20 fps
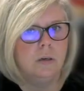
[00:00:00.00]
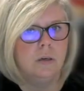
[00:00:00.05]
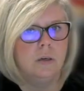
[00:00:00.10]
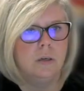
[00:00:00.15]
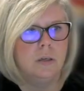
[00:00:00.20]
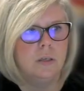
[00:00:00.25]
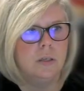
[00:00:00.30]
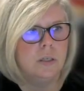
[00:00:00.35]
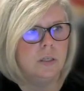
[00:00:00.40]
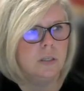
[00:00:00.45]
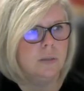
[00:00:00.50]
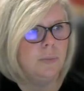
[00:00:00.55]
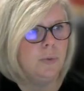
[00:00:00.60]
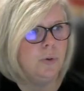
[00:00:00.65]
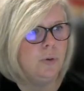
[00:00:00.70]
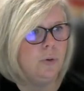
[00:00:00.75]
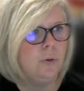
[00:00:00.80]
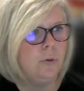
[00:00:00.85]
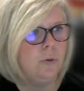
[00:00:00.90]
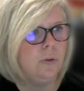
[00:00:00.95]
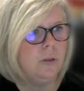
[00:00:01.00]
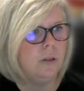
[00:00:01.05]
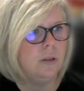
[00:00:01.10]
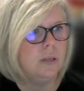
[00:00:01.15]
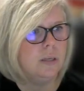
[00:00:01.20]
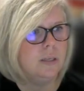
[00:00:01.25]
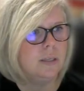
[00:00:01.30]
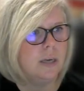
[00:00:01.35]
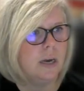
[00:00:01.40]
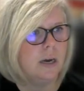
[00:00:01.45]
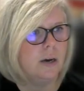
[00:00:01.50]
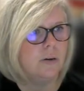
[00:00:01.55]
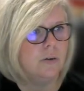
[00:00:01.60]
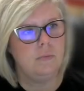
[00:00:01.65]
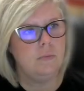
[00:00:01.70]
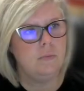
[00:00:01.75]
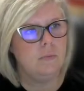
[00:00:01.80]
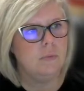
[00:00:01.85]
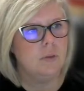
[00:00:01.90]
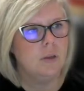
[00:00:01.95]
smooth this
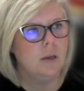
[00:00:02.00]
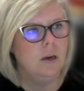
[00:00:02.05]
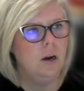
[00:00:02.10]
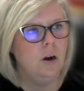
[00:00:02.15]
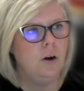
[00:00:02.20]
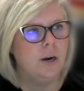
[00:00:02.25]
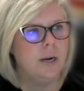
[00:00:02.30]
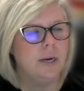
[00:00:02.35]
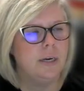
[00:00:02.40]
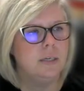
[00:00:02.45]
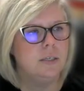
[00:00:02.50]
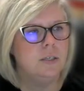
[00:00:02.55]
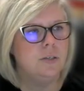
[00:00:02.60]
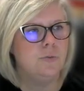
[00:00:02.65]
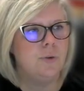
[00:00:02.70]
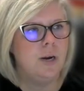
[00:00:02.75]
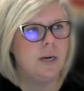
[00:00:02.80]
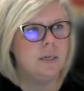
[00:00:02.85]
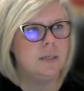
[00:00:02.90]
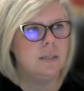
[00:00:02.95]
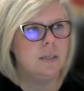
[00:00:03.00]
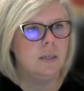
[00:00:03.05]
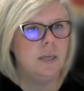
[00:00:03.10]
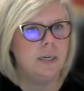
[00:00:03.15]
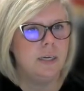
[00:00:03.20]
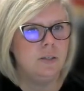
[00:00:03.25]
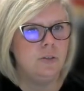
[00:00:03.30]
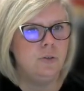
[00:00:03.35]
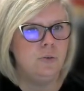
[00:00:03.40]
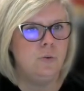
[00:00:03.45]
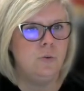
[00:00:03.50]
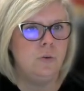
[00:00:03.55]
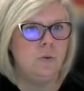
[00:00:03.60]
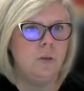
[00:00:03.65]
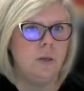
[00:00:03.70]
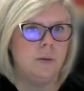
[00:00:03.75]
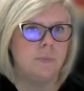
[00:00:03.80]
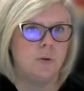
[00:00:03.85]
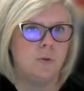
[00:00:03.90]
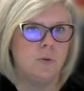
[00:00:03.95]
out. All right, direct select tool,
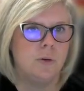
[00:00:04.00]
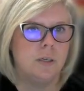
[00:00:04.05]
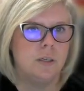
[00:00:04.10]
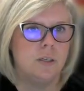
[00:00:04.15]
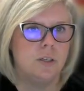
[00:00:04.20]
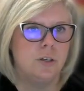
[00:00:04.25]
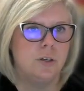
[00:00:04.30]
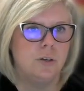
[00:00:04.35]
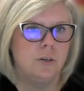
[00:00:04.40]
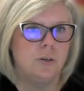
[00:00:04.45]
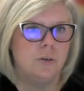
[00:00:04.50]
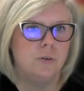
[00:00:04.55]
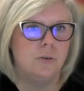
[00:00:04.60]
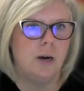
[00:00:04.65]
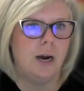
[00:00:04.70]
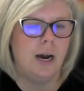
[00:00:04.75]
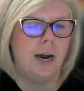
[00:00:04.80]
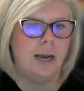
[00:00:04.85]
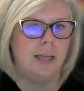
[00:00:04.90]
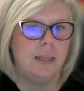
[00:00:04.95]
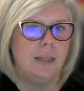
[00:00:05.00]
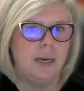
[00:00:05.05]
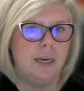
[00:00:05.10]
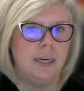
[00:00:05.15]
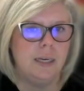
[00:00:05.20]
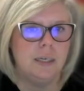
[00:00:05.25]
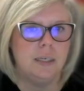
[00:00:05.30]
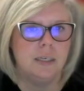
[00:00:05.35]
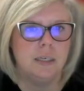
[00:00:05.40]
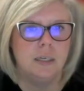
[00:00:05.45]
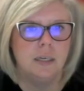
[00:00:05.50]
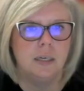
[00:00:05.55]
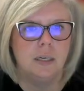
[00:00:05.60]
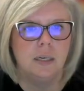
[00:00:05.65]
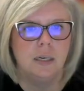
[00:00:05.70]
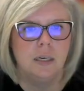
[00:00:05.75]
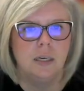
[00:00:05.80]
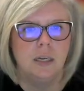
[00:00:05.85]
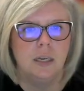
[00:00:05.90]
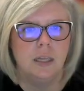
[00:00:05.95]
I'm going to highlight
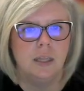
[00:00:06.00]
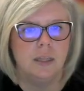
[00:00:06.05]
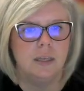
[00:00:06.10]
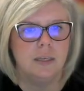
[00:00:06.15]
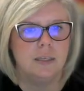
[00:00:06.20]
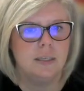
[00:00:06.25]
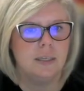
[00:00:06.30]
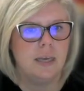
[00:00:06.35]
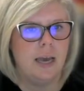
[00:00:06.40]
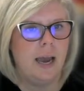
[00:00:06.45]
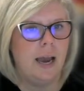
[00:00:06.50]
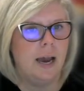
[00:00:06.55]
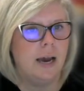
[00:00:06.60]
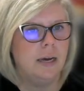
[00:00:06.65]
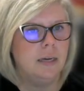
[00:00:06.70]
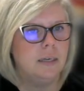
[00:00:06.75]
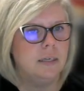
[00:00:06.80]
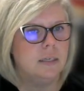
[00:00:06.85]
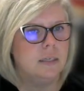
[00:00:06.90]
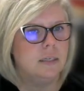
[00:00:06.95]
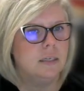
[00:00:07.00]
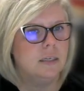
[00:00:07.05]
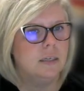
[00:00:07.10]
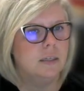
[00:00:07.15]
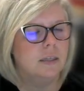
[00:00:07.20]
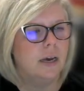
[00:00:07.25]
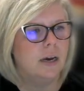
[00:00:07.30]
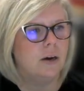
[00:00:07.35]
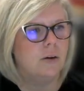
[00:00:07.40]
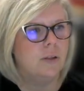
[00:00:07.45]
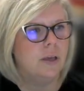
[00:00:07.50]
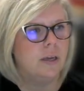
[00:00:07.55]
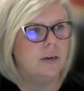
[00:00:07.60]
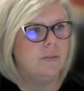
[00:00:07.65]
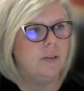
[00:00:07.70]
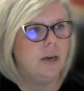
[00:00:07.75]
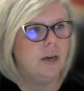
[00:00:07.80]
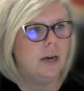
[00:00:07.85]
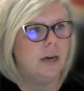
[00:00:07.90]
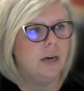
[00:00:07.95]
this hat, the outline of
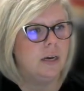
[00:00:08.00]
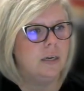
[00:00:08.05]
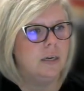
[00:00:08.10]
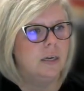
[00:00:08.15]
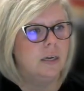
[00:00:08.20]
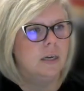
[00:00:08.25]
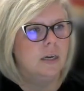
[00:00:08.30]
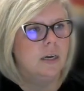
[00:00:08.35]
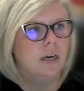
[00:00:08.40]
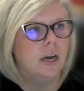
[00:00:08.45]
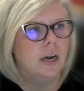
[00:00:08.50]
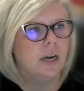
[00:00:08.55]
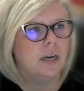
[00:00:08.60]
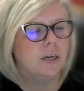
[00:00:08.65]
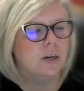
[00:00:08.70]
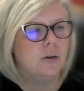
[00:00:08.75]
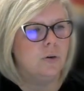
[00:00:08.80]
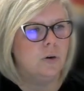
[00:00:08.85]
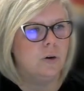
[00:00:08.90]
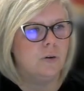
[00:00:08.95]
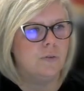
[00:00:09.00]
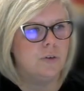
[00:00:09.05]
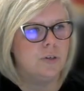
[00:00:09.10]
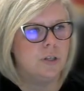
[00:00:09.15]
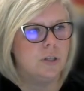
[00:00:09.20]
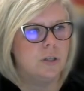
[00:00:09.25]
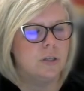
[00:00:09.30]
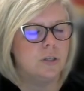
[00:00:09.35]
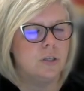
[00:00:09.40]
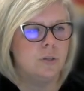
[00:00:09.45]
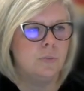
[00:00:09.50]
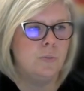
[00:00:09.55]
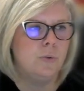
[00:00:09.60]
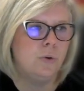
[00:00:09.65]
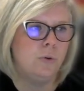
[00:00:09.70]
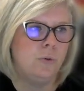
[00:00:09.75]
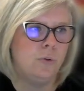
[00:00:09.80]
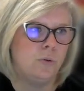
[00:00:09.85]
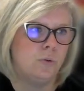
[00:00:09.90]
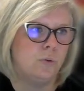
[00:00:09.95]
the hat, and go over to the
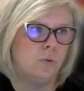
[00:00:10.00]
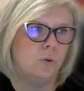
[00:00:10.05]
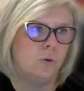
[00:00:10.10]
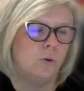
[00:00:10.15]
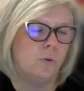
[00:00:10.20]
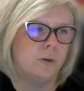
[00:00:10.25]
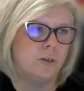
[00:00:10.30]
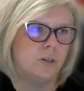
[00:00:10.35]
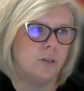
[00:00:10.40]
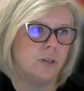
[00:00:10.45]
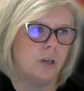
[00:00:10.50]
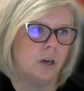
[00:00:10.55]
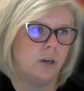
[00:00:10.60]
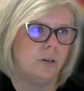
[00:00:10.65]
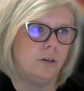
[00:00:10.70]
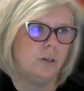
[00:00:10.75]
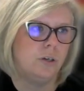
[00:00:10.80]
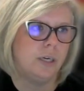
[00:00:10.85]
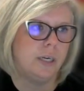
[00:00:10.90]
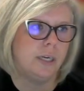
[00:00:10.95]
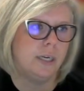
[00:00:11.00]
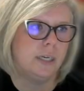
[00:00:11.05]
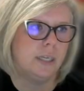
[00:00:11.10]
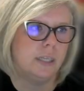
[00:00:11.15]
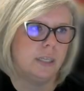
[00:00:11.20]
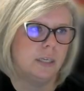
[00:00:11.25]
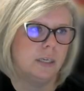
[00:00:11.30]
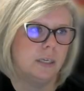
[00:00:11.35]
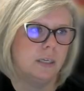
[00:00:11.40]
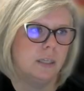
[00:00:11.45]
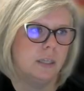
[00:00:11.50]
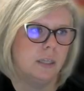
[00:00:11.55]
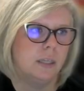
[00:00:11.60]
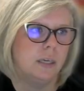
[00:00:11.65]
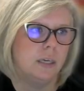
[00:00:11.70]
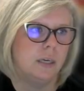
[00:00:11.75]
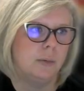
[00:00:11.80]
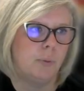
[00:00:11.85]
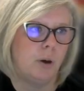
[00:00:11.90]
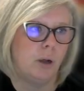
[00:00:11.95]
smooth tool, which is underneath
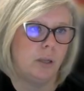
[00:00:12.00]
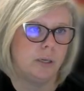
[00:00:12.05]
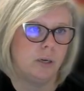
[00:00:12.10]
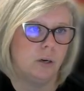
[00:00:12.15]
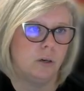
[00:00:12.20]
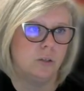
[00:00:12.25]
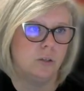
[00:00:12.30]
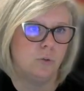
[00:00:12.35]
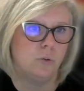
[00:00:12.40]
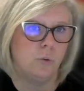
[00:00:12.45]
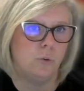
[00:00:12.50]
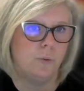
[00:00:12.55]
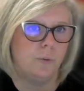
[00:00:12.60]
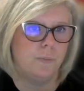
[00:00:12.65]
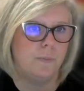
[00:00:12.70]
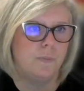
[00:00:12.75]
the polygon tool.